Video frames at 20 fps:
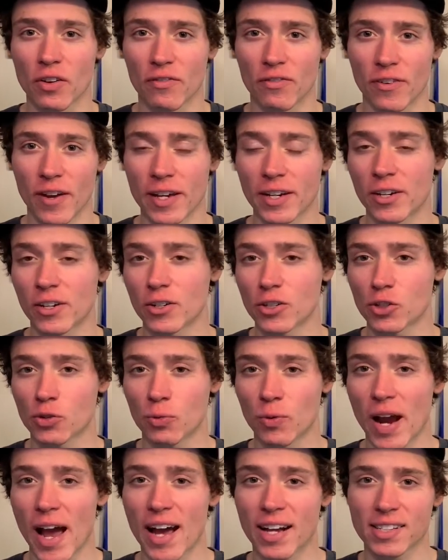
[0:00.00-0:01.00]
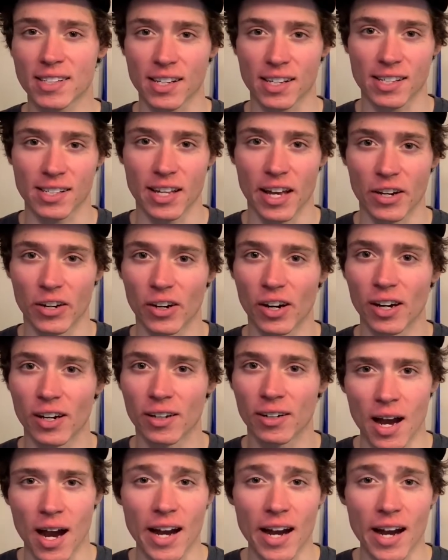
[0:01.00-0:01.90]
fenders, racks, etc.